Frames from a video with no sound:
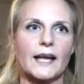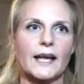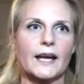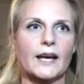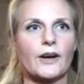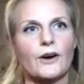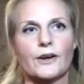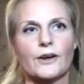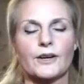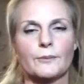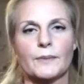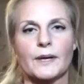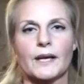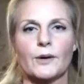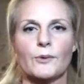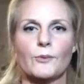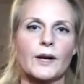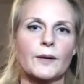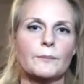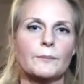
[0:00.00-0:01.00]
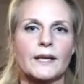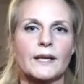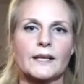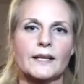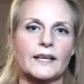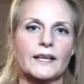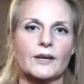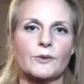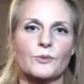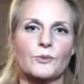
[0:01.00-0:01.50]
economy, one
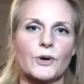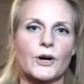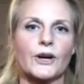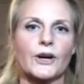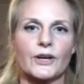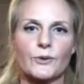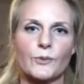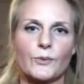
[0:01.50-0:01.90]
meaning in work,